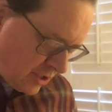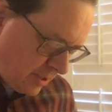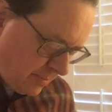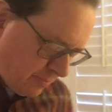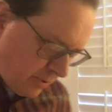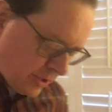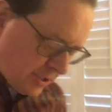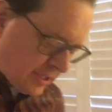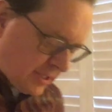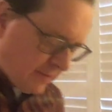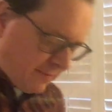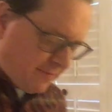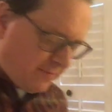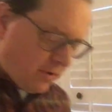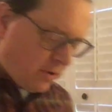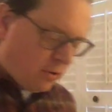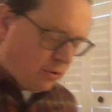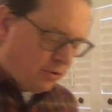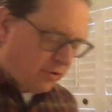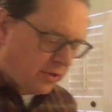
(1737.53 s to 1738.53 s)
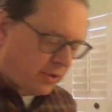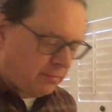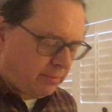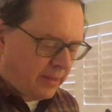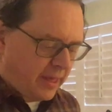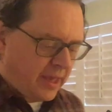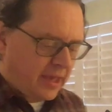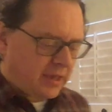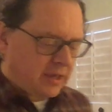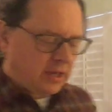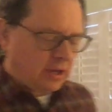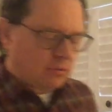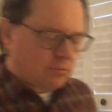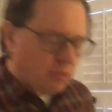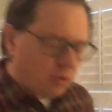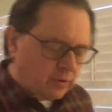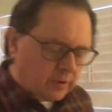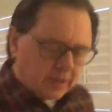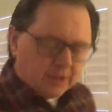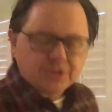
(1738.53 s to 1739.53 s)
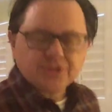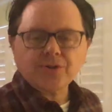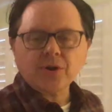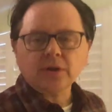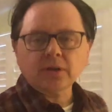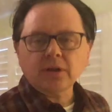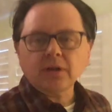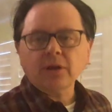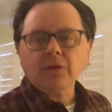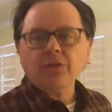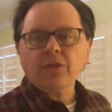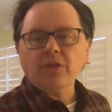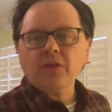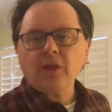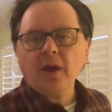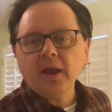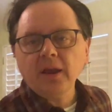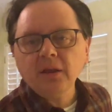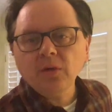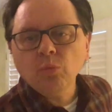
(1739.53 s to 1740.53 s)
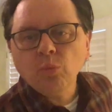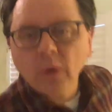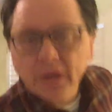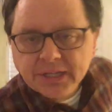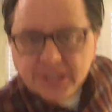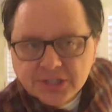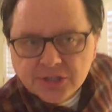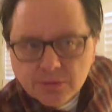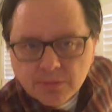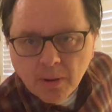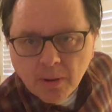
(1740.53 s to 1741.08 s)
she puts it, photos can play a key role in instructing a society what to